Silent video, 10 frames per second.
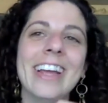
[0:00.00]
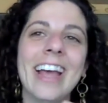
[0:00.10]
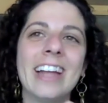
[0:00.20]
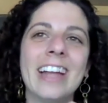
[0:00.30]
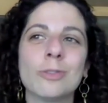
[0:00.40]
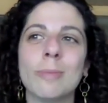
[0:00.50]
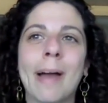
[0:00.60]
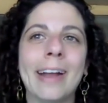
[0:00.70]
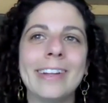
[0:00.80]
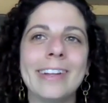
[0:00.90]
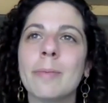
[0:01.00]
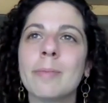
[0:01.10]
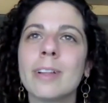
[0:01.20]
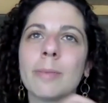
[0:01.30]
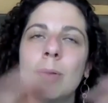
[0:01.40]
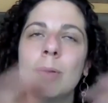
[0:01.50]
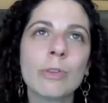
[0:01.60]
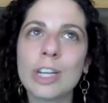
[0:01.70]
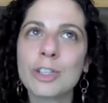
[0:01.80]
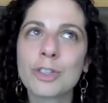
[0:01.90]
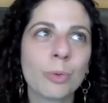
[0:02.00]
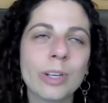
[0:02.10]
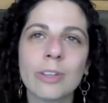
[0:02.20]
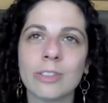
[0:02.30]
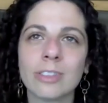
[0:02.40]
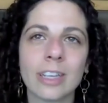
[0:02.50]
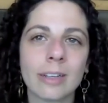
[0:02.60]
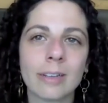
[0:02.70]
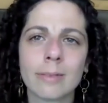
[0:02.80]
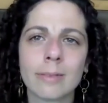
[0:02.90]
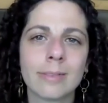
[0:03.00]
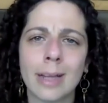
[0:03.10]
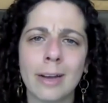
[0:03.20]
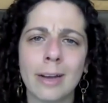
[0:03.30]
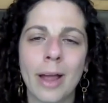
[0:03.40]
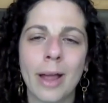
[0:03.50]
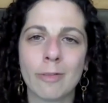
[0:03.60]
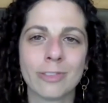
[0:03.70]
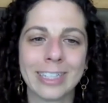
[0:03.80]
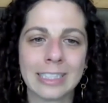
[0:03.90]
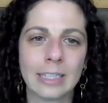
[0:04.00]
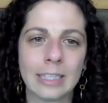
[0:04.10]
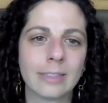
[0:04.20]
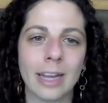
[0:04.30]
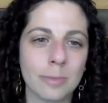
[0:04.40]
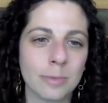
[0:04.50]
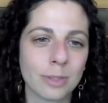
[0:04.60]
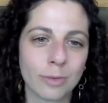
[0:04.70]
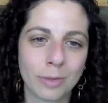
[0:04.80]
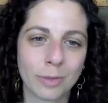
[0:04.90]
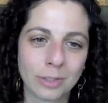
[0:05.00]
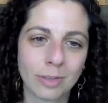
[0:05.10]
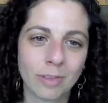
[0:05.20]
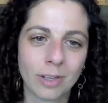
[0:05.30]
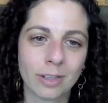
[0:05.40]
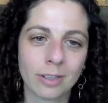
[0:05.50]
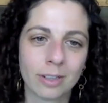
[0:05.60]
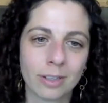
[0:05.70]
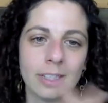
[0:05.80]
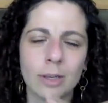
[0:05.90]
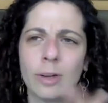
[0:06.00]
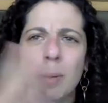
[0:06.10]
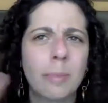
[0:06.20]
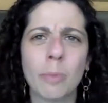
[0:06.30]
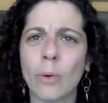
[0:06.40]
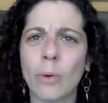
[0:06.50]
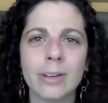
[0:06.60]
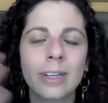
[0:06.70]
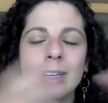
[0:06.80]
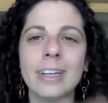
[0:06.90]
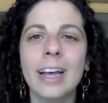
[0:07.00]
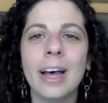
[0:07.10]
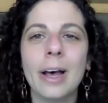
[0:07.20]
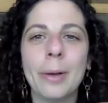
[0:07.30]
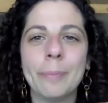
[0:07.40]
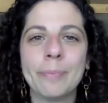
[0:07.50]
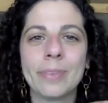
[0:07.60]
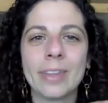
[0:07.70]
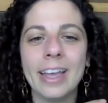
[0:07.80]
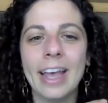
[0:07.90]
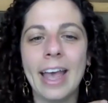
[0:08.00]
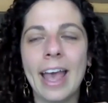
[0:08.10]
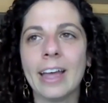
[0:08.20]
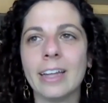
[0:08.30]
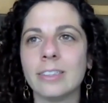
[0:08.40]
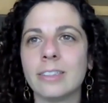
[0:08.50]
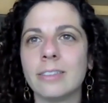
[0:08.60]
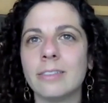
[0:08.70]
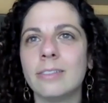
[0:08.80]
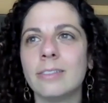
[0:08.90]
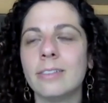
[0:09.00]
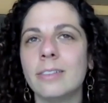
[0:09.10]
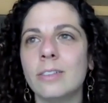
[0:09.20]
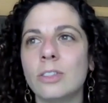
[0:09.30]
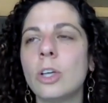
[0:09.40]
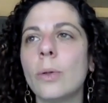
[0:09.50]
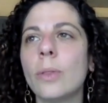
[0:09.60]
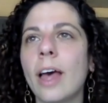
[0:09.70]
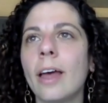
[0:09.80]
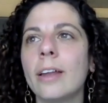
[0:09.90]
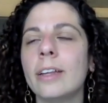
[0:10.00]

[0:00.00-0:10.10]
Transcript: And just reminding them that like people change careers, like, I don't know, average of like 6 times over the course of their, maybe more. And so that,